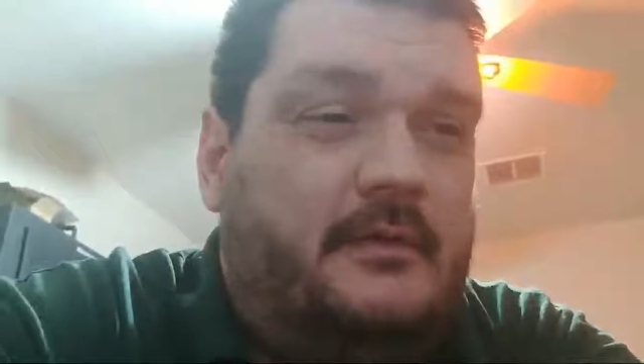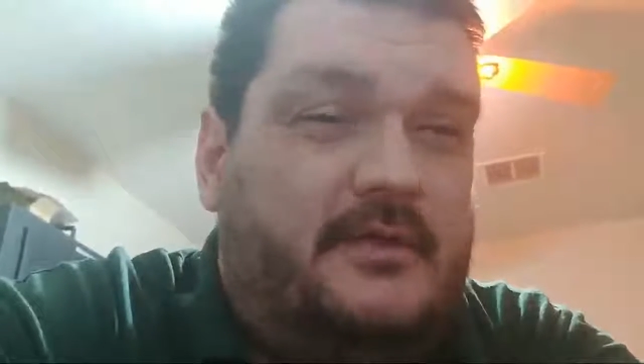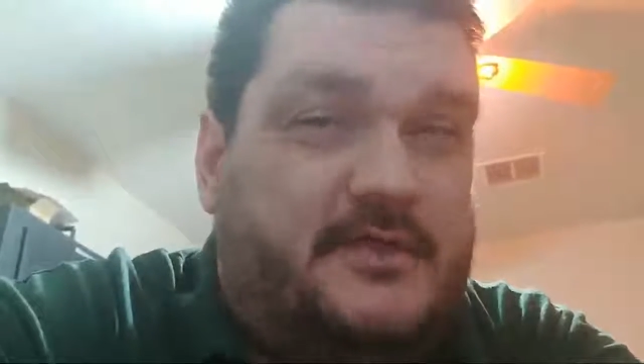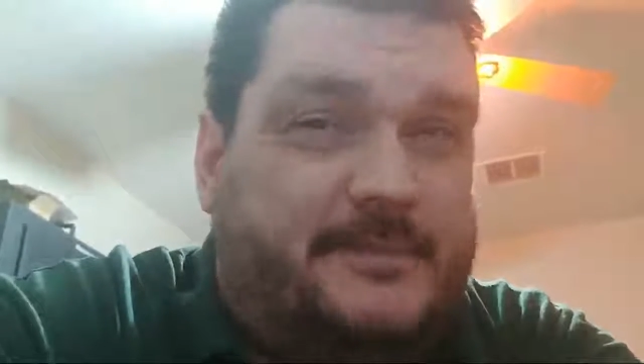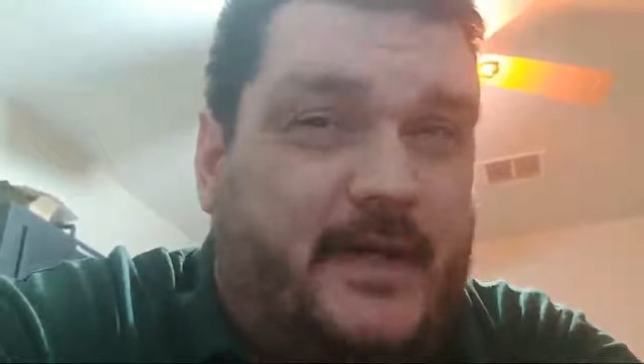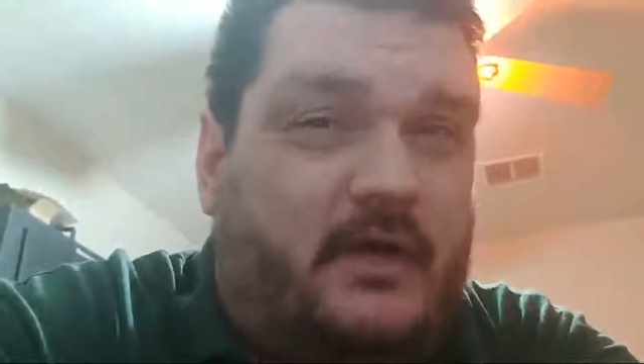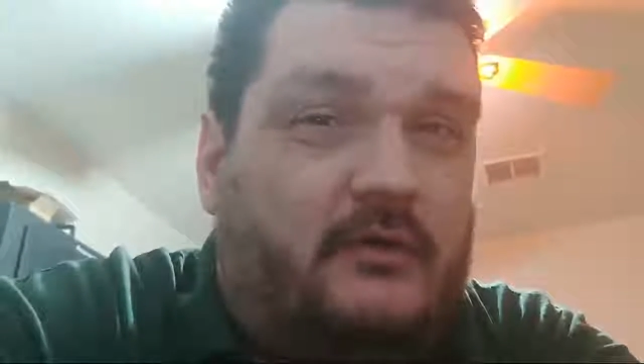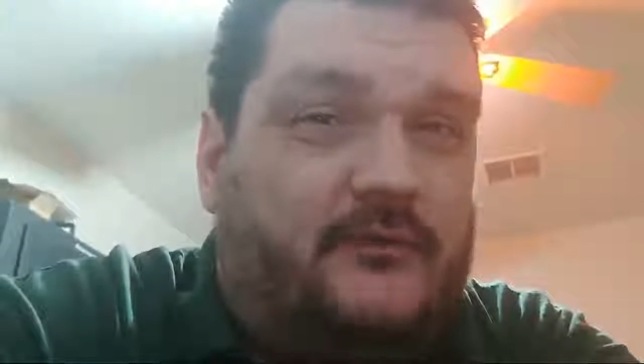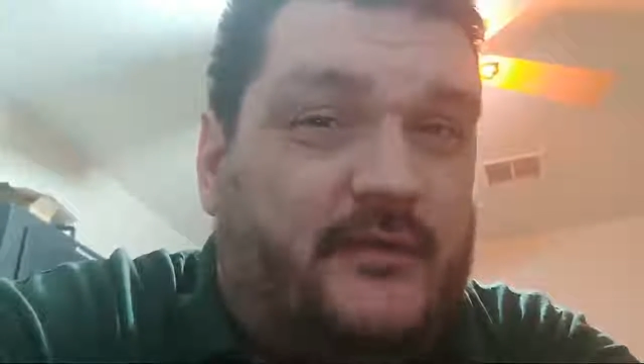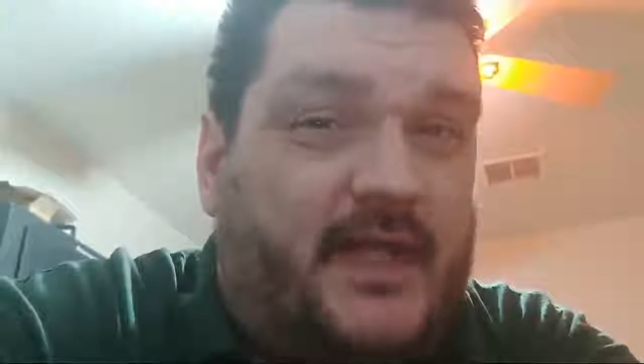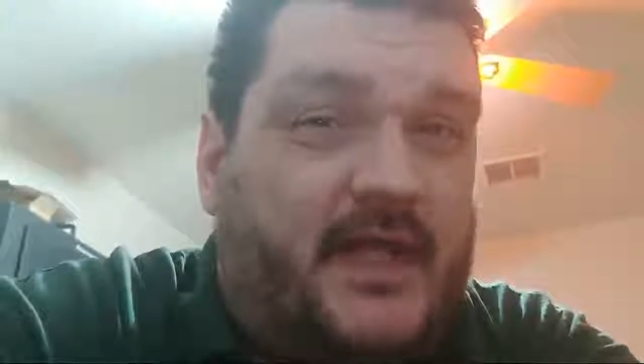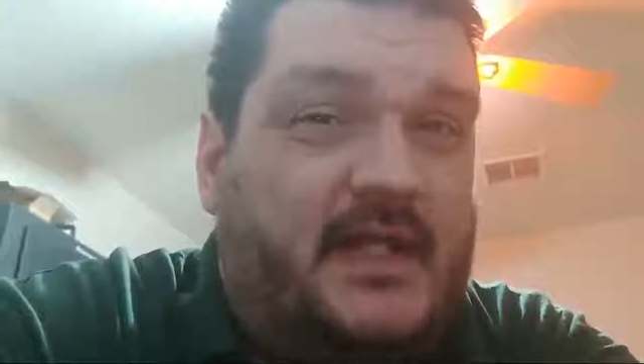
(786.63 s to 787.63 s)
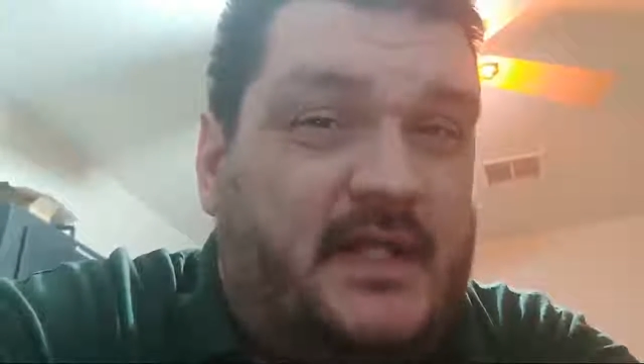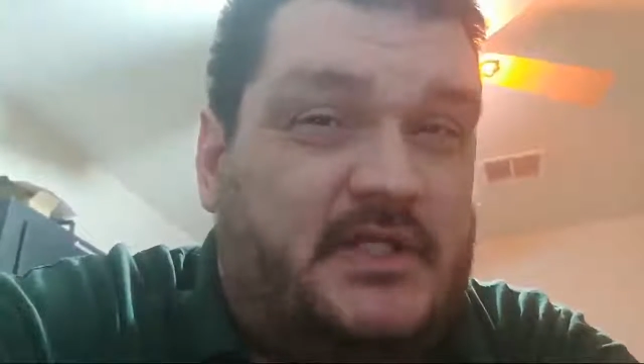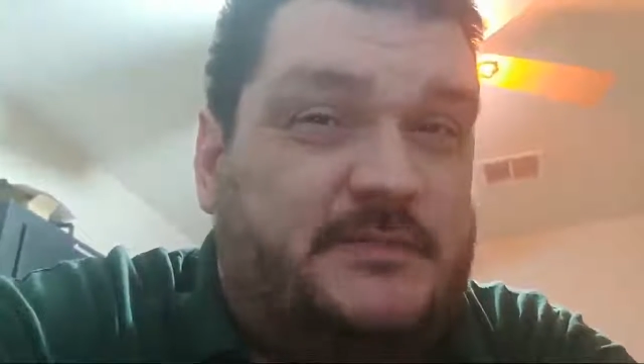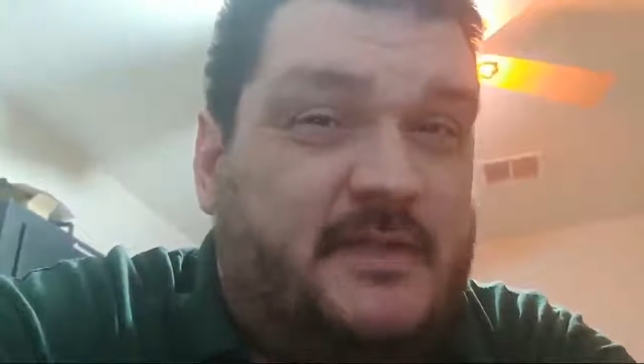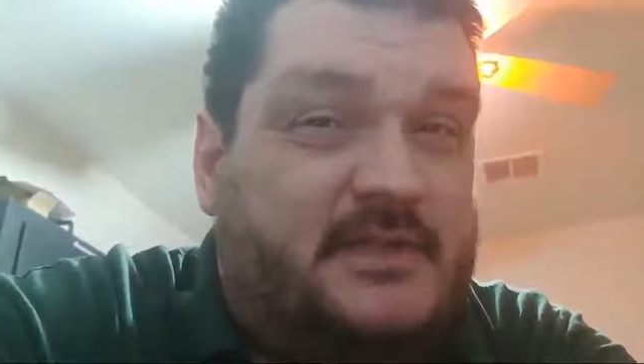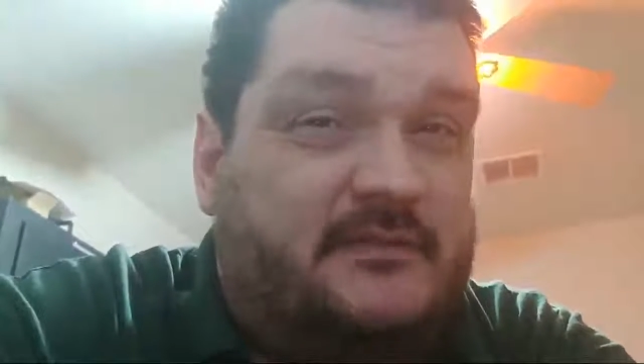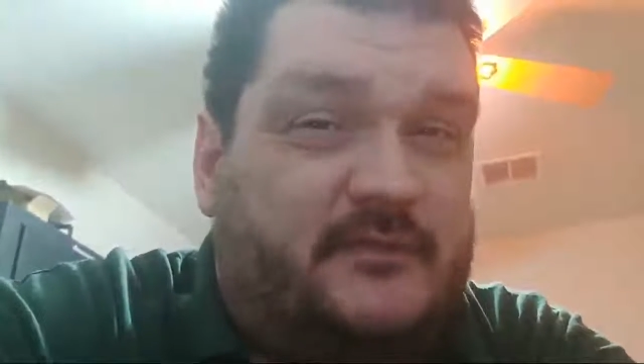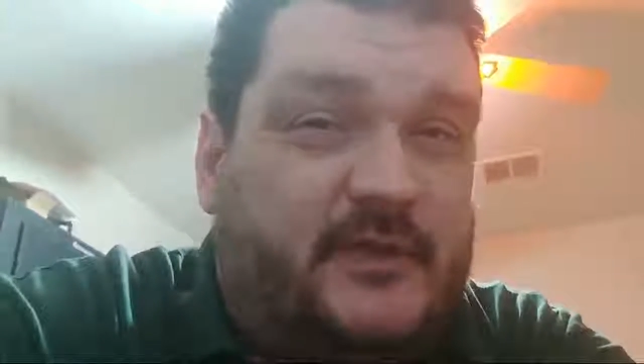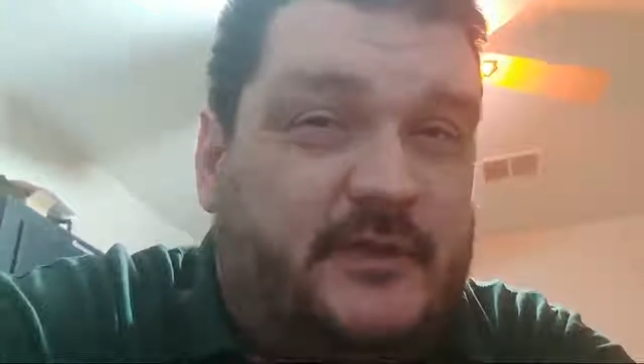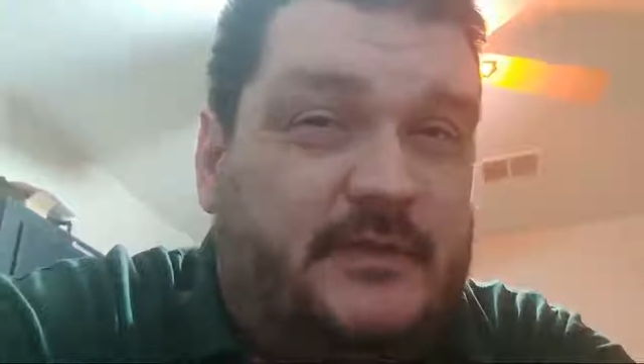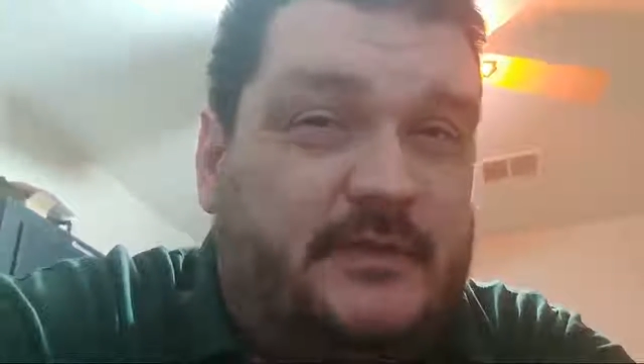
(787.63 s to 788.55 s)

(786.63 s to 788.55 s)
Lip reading: this powerful that inexpensively.